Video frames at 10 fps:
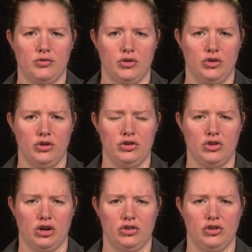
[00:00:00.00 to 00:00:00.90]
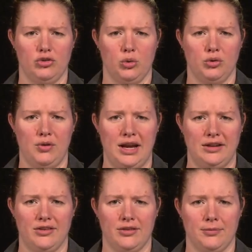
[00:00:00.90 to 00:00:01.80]
for surcharges or
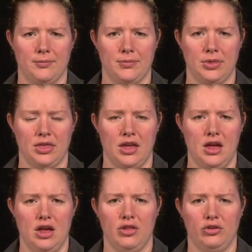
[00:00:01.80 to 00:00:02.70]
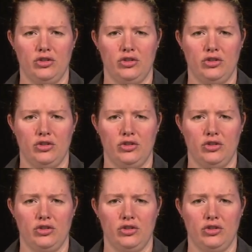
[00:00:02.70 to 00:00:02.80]
rates. There's